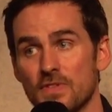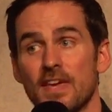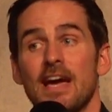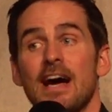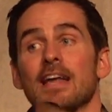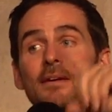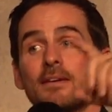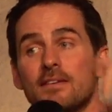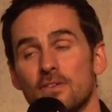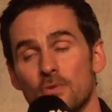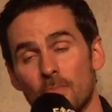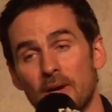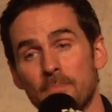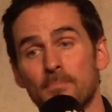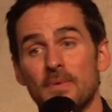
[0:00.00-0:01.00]
they
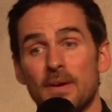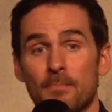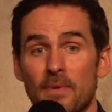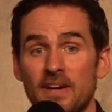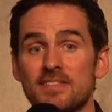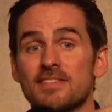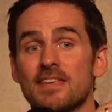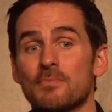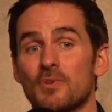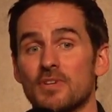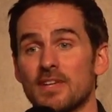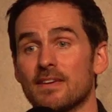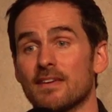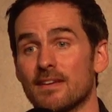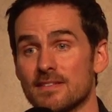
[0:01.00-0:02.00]
it might seem
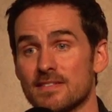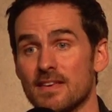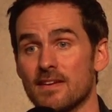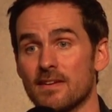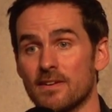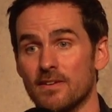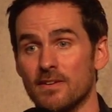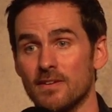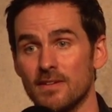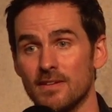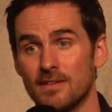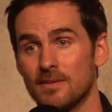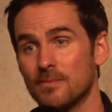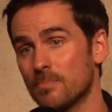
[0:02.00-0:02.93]
ridiculous here,